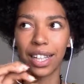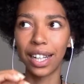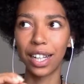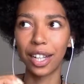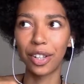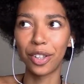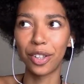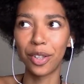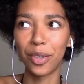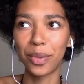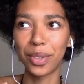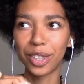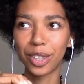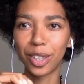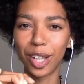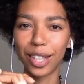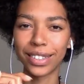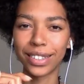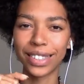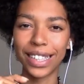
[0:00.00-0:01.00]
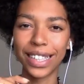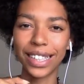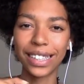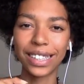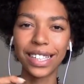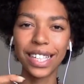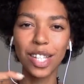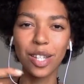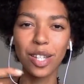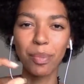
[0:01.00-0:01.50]
I don't know what it's called in
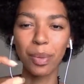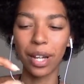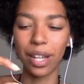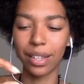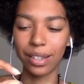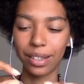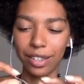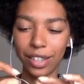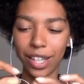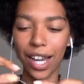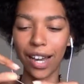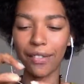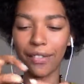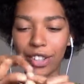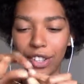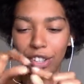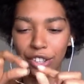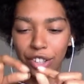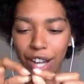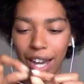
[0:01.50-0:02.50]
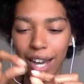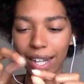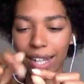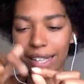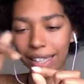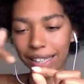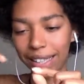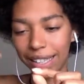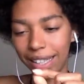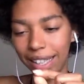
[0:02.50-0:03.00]
English, but you have dot
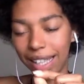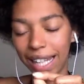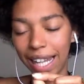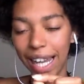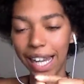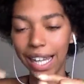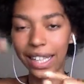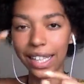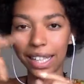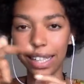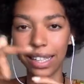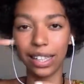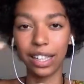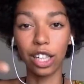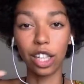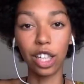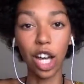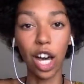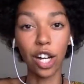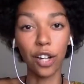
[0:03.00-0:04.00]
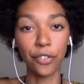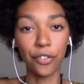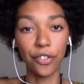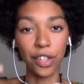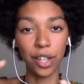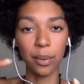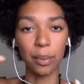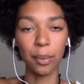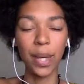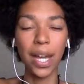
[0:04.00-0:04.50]
and the line and then a lot of
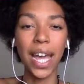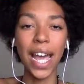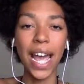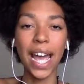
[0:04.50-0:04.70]
them.